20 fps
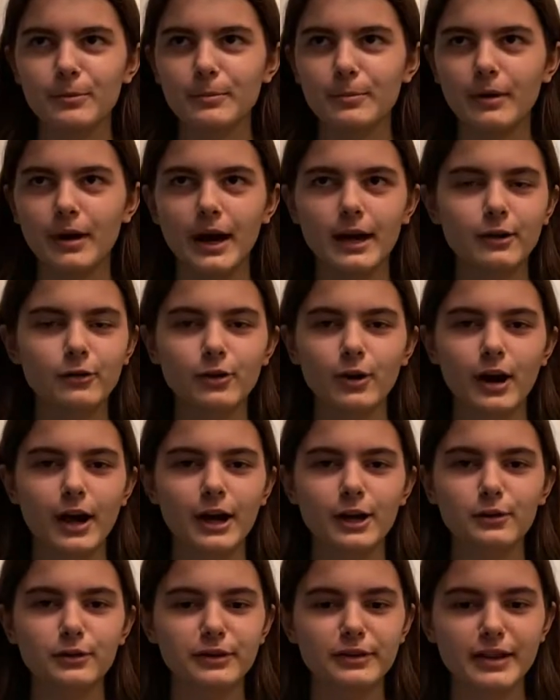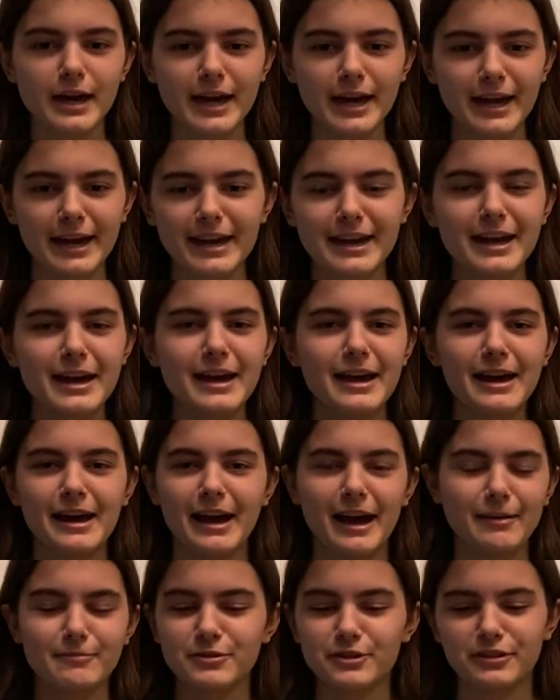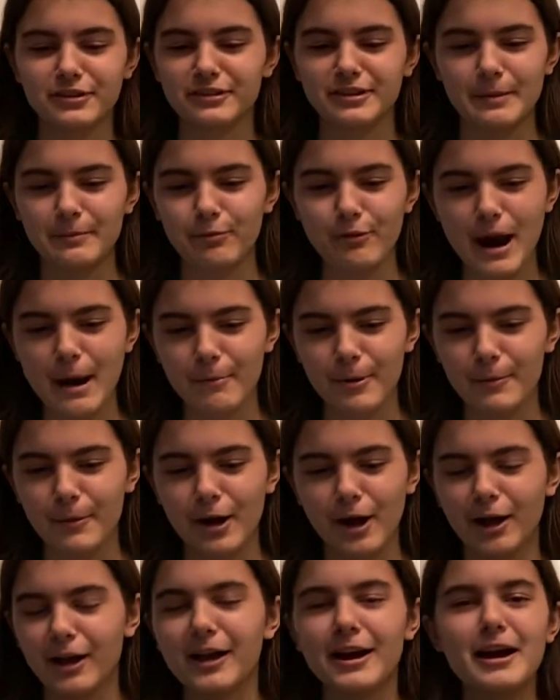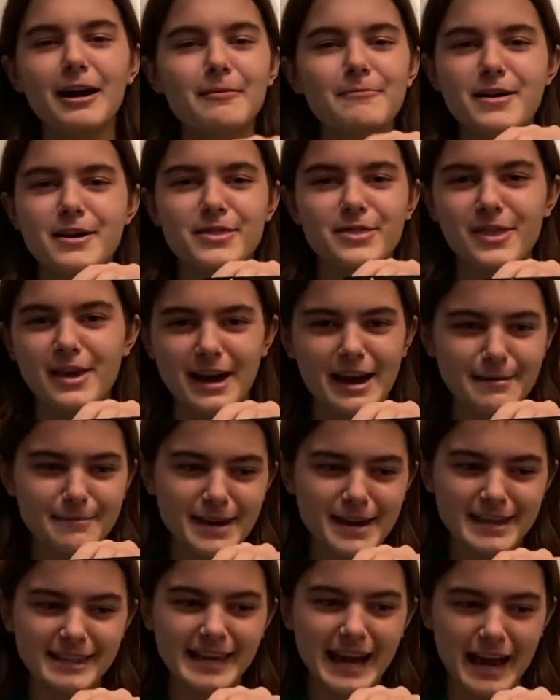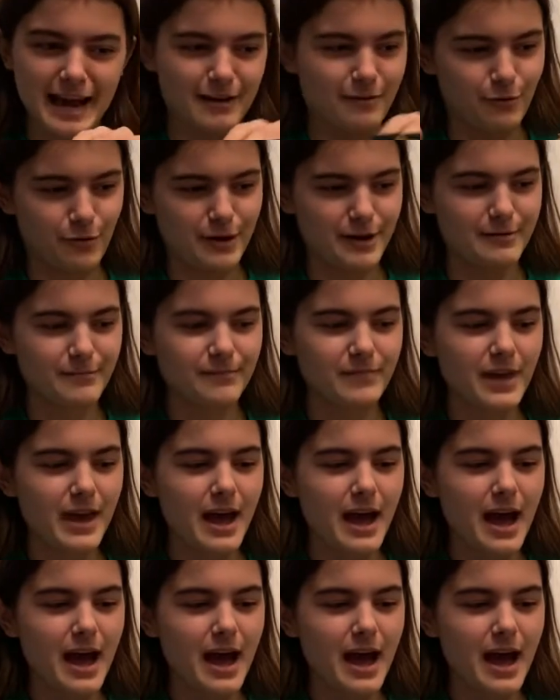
I don't know how you say it. I'm just going to say primer ball, but I made that one.